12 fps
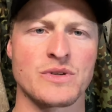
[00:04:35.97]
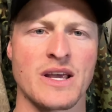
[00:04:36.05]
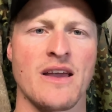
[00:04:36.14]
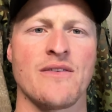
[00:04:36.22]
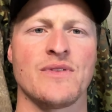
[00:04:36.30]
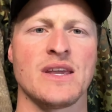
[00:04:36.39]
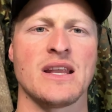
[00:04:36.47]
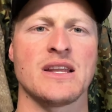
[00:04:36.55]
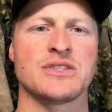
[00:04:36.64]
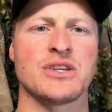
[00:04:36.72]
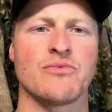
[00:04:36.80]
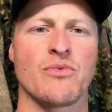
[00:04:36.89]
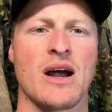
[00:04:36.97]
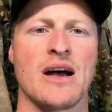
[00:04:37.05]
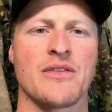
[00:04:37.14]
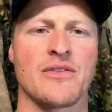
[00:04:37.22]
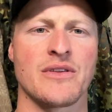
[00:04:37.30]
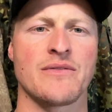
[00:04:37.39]
to have the energy
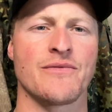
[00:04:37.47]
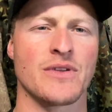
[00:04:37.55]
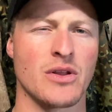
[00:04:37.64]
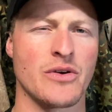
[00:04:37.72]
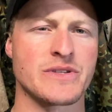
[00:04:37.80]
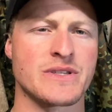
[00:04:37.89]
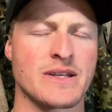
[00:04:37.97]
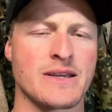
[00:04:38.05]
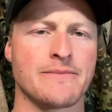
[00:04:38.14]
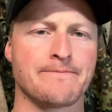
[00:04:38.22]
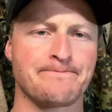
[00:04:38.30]
rather than velocity.